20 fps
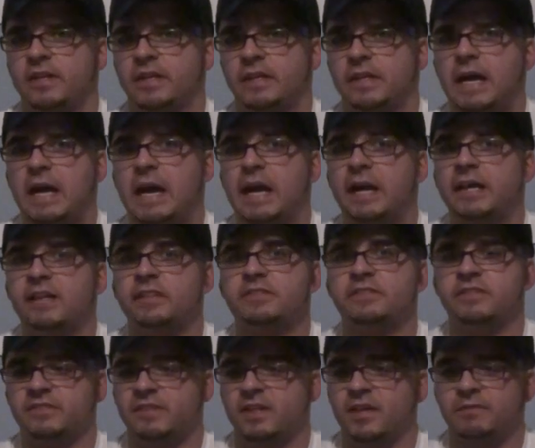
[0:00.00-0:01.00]
like eyes
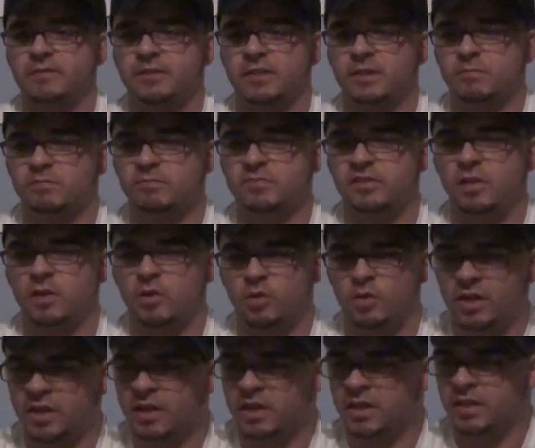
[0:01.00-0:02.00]
and stuff in them,
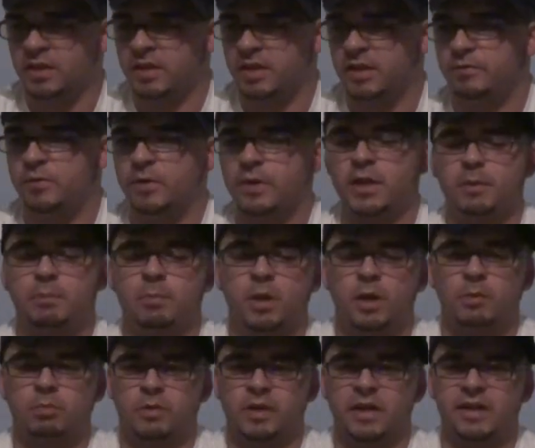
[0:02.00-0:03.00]
so if you get
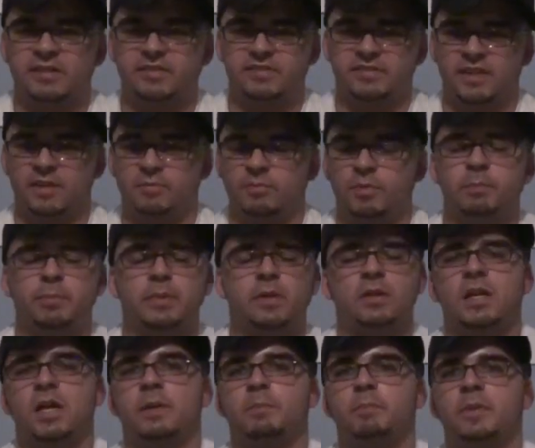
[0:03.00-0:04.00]
ball breaks, stuff would
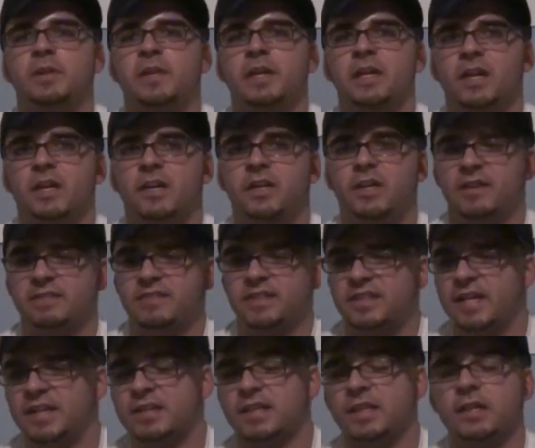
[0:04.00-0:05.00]
build up in there and you have to
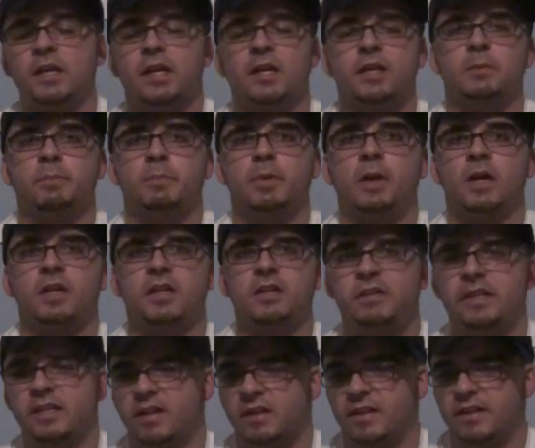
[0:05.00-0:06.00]
take the gun apart and
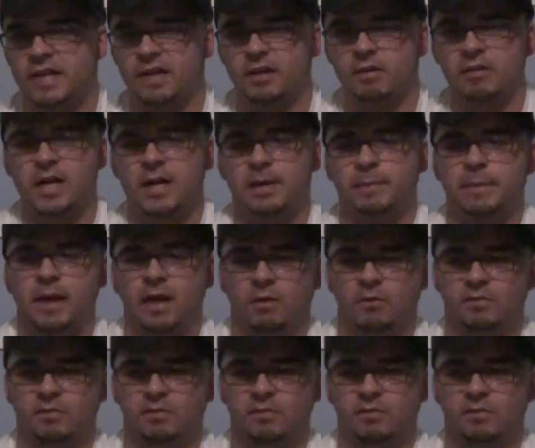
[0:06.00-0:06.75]
clean all that crap out.